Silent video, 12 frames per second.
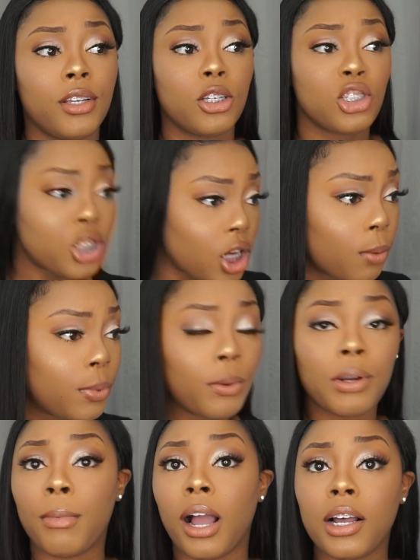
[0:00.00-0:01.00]
She gonna be
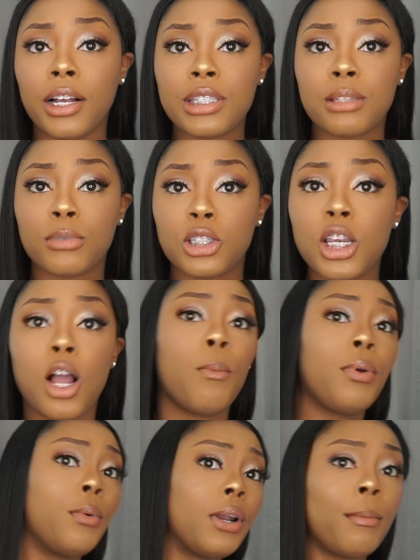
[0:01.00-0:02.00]
one of my customers. She gonna
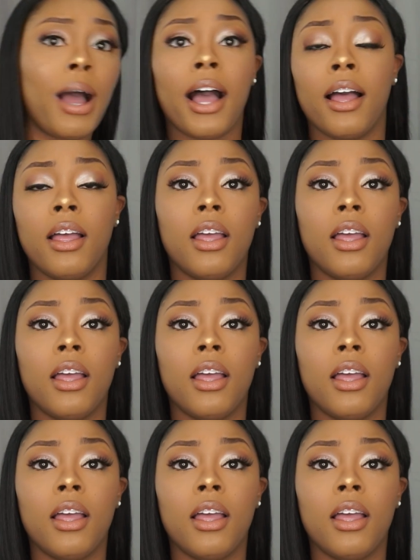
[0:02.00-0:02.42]
be one of my.